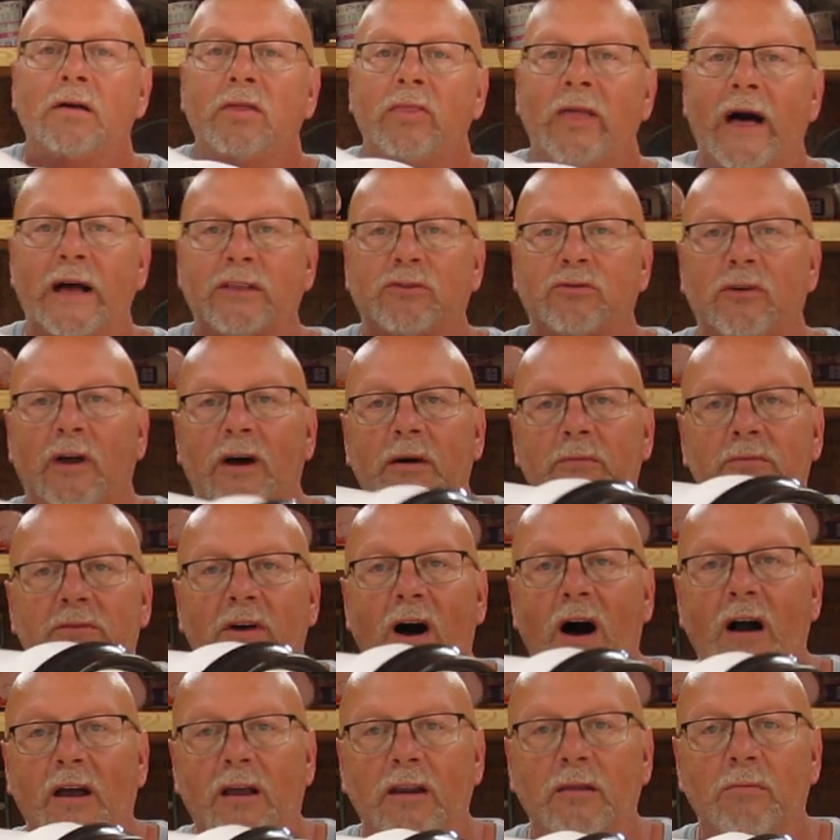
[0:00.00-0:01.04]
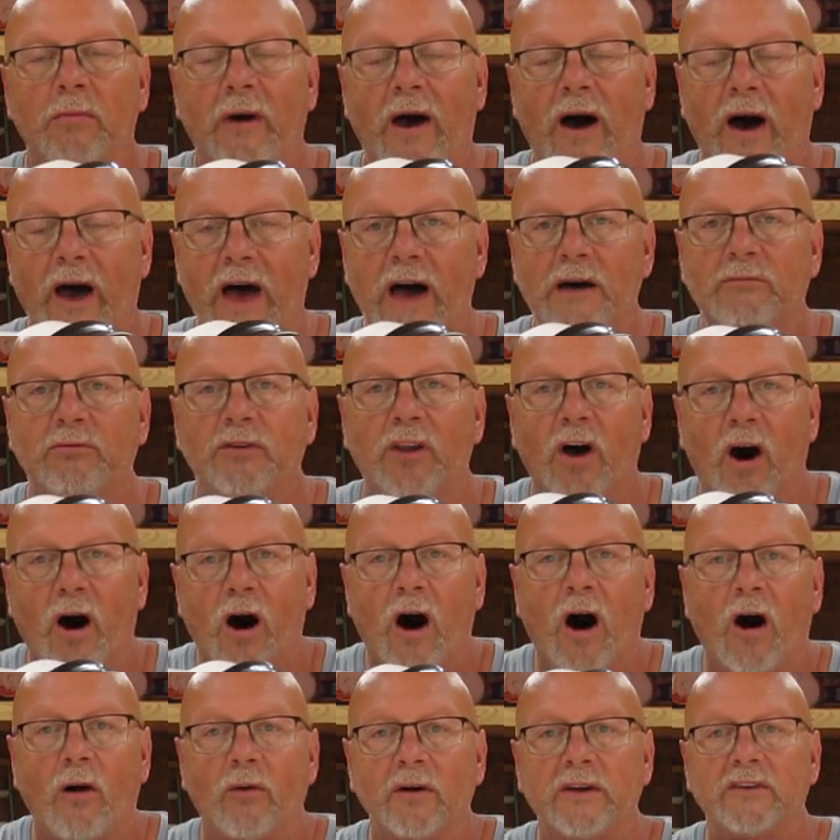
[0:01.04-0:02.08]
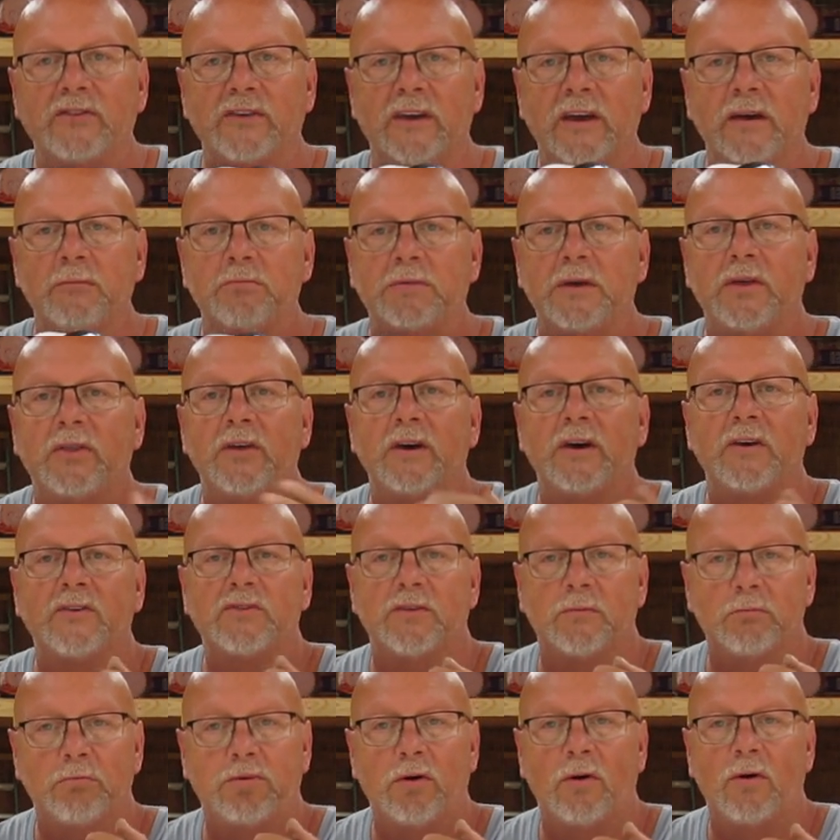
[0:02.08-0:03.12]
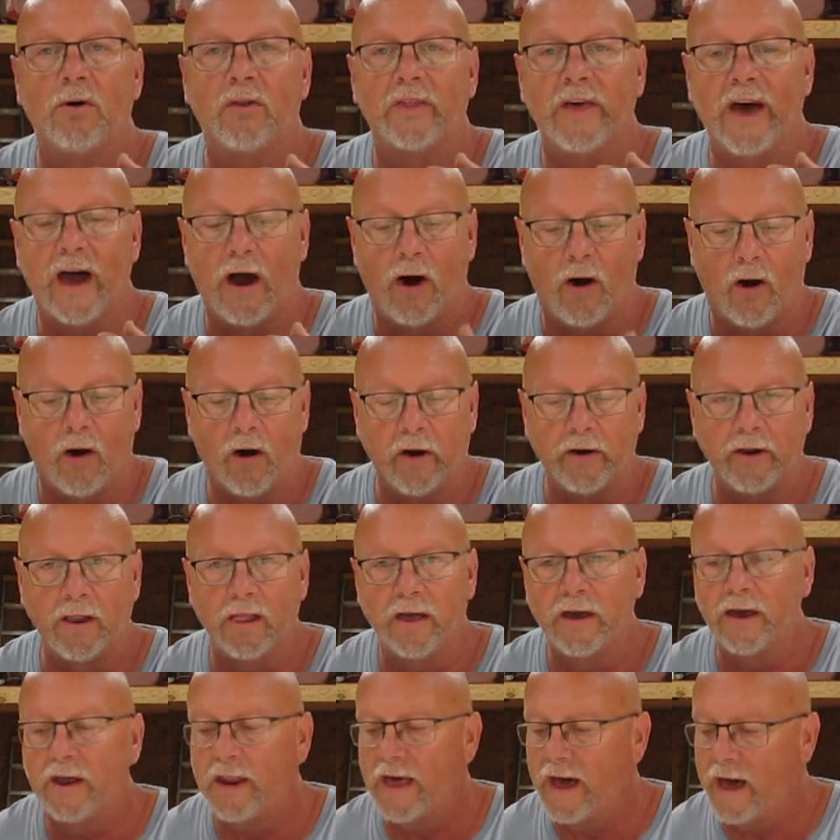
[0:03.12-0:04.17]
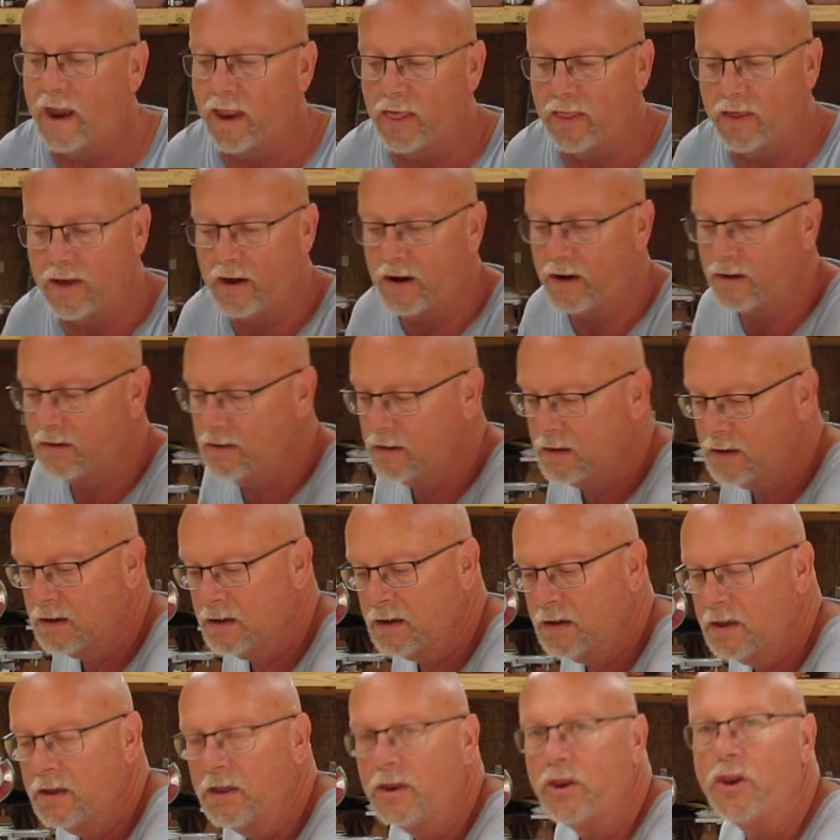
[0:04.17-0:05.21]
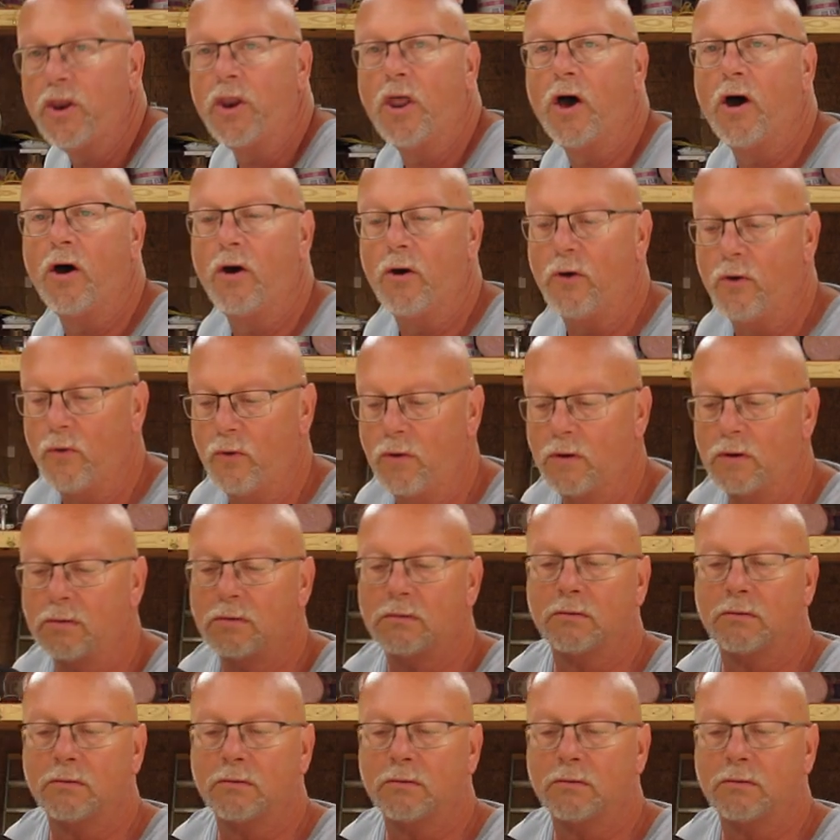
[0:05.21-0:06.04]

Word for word: That's what I'm talking about. Having to always empty this and pulling that hard lid out of there? No.